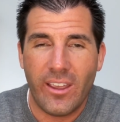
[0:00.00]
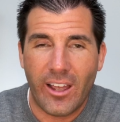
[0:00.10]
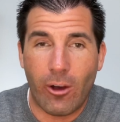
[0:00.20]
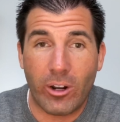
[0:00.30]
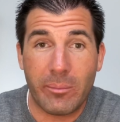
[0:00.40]

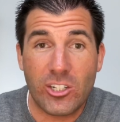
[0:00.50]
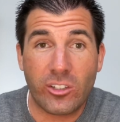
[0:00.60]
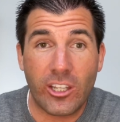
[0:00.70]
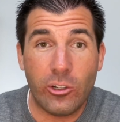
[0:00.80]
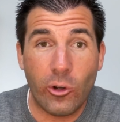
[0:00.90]
I want to make sure
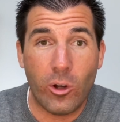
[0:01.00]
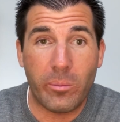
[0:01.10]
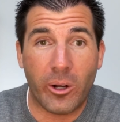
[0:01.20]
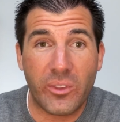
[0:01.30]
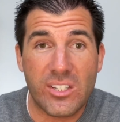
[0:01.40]
that you know
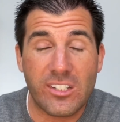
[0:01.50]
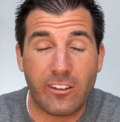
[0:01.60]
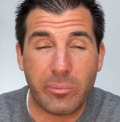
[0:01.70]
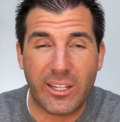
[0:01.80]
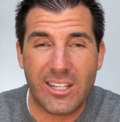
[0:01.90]
about this
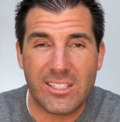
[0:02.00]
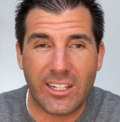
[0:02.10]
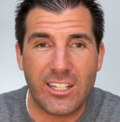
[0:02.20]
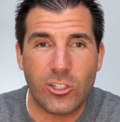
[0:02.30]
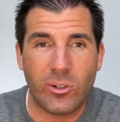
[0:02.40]
stuff because
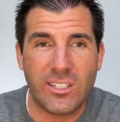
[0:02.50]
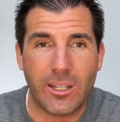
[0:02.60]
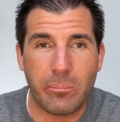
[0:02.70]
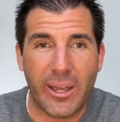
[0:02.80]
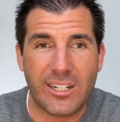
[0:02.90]
it is going to
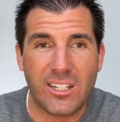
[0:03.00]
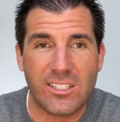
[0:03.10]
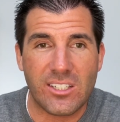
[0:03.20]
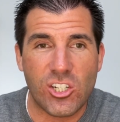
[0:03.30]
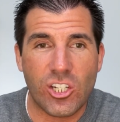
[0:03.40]
impact us
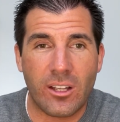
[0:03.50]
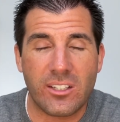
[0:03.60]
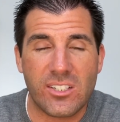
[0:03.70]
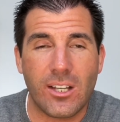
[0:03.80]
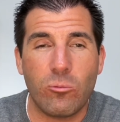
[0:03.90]
in
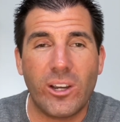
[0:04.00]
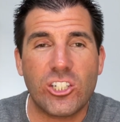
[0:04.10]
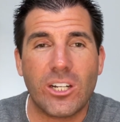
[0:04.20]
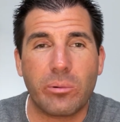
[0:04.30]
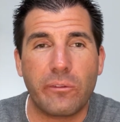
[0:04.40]
some way,
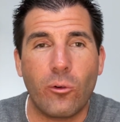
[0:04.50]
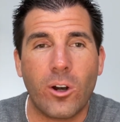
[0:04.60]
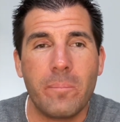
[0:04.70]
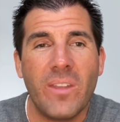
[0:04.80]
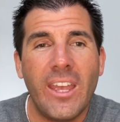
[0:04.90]
shape, or form
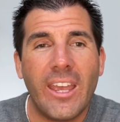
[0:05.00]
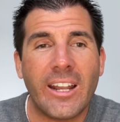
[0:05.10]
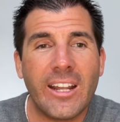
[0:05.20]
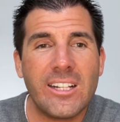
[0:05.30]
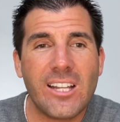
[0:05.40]
and
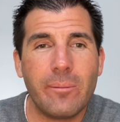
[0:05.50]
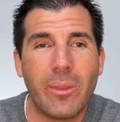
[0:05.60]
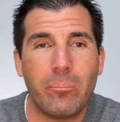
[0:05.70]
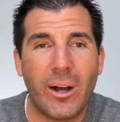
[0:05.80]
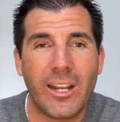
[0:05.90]
anytime
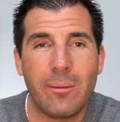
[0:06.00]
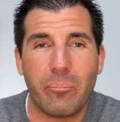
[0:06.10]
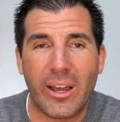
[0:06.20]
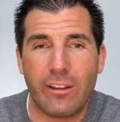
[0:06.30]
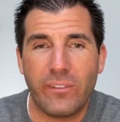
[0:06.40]
that money,
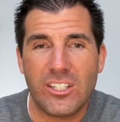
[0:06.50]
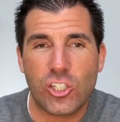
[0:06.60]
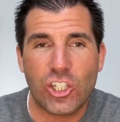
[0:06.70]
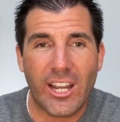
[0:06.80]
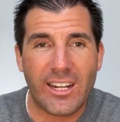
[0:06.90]
benefits,
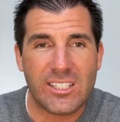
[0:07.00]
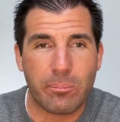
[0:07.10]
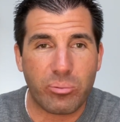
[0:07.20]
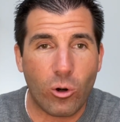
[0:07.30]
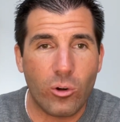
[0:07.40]
checks,
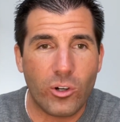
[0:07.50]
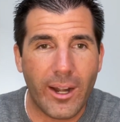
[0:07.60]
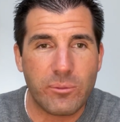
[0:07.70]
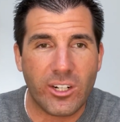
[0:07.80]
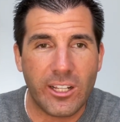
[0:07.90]

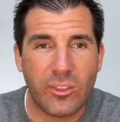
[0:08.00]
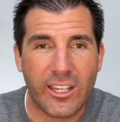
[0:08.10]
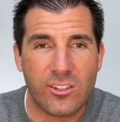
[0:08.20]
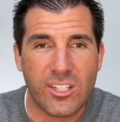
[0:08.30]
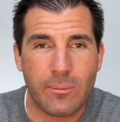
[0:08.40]
programs, or anything
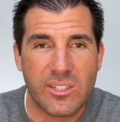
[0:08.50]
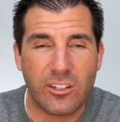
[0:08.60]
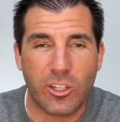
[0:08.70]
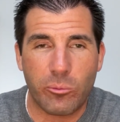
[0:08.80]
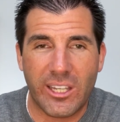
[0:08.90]
else comes
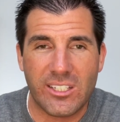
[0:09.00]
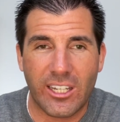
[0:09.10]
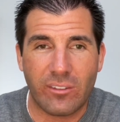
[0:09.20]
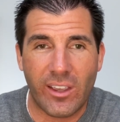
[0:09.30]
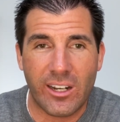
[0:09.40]
out that we can
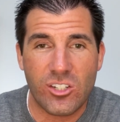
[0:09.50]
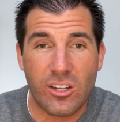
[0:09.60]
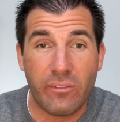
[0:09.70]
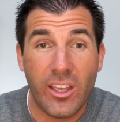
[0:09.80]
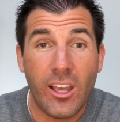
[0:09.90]
take advantage
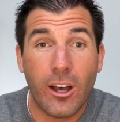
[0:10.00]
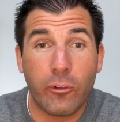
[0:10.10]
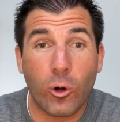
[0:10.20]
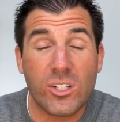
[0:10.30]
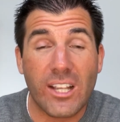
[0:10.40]
of, of
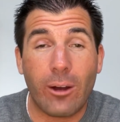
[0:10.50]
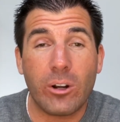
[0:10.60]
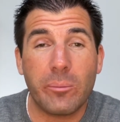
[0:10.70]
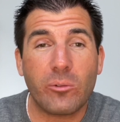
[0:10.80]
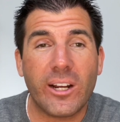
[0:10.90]
course, I want
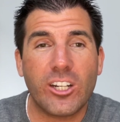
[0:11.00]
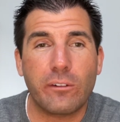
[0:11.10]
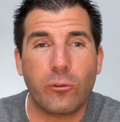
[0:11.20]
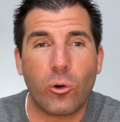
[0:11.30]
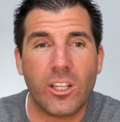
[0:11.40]
to be right here
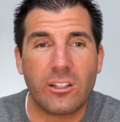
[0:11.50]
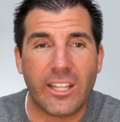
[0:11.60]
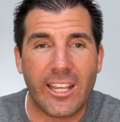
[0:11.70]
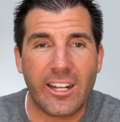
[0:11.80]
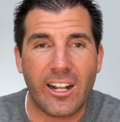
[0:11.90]
for you,
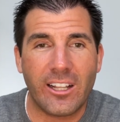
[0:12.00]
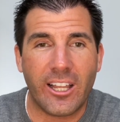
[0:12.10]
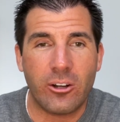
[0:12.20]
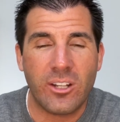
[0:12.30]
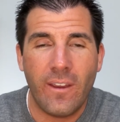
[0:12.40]
laying it all
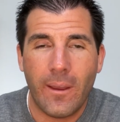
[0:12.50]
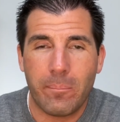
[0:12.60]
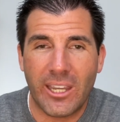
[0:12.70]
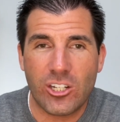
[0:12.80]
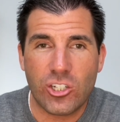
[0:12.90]
out,
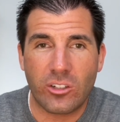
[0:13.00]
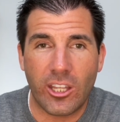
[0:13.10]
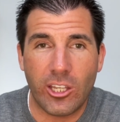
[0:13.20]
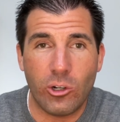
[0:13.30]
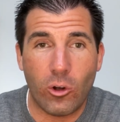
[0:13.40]
making sure that
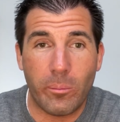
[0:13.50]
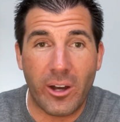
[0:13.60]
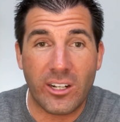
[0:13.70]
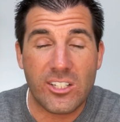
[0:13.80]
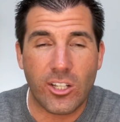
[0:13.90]
you know
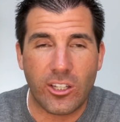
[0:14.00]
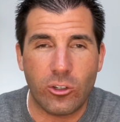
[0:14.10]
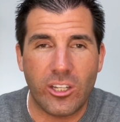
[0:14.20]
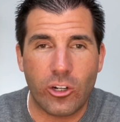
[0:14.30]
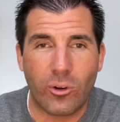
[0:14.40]
about it so that you
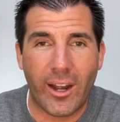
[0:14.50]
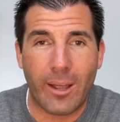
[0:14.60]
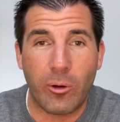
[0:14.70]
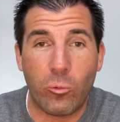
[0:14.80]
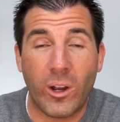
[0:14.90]
can
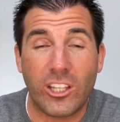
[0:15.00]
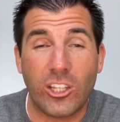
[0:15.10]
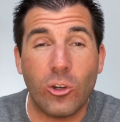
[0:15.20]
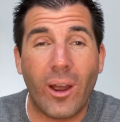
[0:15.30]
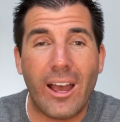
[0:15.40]
grab what
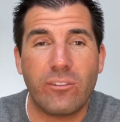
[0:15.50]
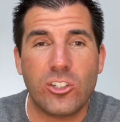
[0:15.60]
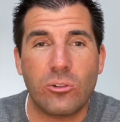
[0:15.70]
you have due